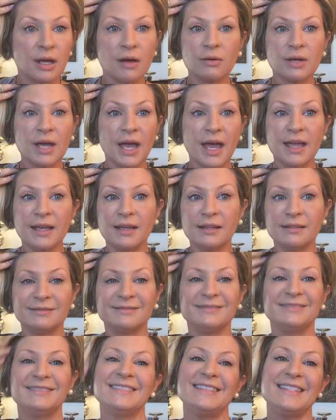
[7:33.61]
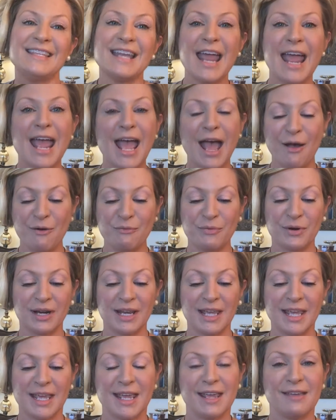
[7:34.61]
Okay, now we're
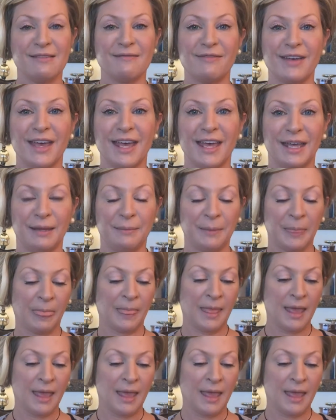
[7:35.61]
even.